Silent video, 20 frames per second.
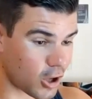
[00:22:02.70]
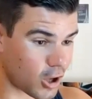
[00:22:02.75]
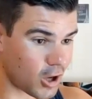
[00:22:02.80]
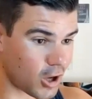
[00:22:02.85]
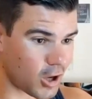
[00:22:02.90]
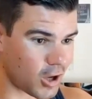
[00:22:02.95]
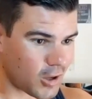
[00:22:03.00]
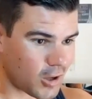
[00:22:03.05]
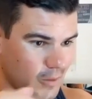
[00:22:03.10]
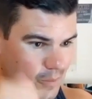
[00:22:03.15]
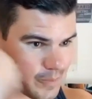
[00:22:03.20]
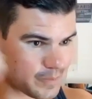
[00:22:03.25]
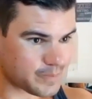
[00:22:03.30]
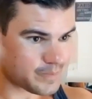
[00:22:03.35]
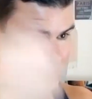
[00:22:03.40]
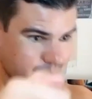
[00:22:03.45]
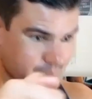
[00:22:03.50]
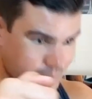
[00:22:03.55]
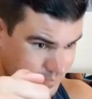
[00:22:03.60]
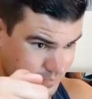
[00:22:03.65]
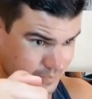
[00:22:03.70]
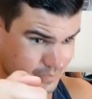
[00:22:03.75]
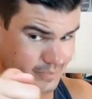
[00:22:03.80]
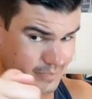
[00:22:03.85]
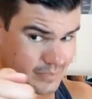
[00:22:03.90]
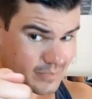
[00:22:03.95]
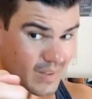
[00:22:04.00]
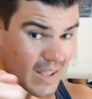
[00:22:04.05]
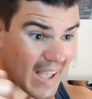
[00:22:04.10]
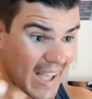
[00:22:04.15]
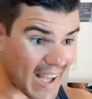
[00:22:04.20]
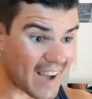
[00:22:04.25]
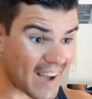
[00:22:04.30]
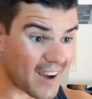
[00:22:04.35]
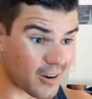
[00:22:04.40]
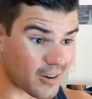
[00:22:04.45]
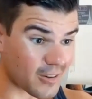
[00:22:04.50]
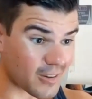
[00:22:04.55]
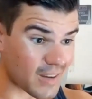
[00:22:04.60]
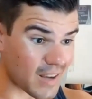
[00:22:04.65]
to call
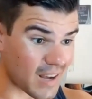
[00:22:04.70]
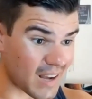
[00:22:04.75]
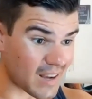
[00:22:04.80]
out